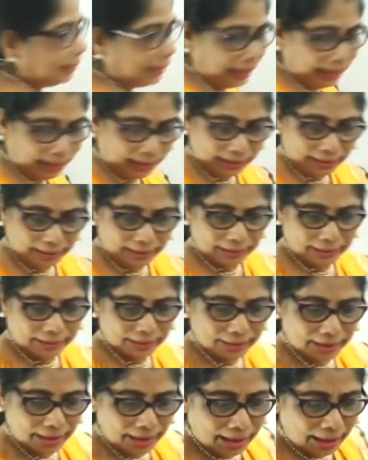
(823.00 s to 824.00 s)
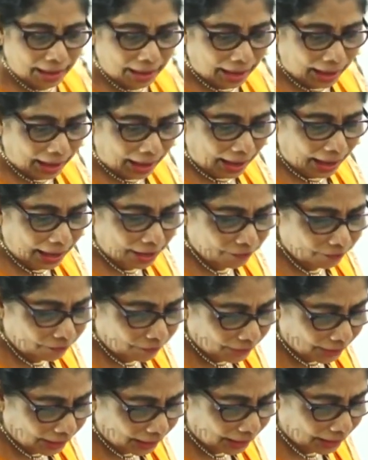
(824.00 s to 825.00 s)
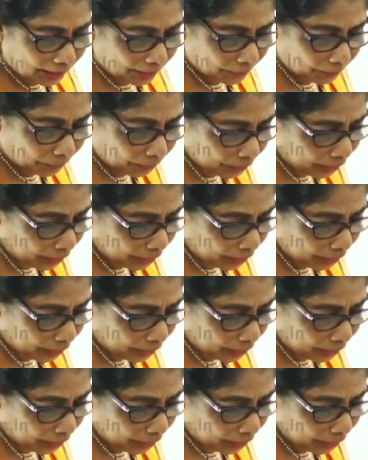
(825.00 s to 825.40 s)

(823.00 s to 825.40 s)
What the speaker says: think and fill in.